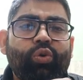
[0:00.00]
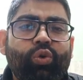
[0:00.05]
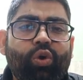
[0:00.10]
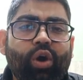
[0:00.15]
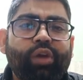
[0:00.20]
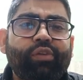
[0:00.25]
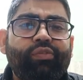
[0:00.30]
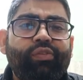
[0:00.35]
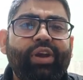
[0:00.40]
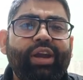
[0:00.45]

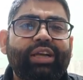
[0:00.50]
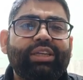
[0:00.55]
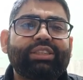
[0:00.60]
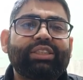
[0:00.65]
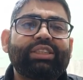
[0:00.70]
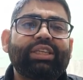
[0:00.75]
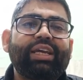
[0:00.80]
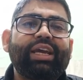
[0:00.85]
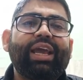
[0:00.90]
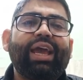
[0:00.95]

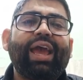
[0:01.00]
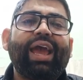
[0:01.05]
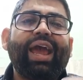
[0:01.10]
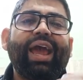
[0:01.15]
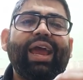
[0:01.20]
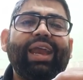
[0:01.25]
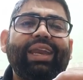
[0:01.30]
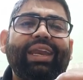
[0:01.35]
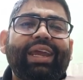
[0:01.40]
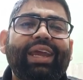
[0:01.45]
conflicts,
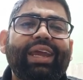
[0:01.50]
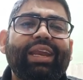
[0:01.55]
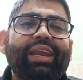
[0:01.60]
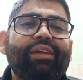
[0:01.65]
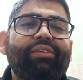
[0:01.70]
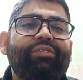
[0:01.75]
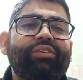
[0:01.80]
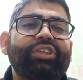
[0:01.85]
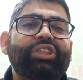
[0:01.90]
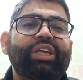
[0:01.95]
and
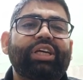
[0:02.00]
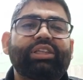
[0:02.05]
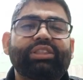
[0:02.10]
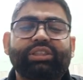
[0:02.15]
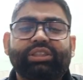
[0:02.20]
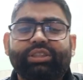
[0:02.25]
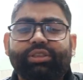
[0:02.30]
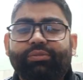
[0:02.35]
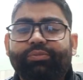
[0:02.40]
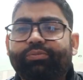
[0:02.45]
inner
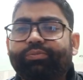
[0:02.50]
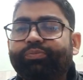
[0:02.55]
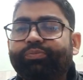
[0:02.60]
fissures.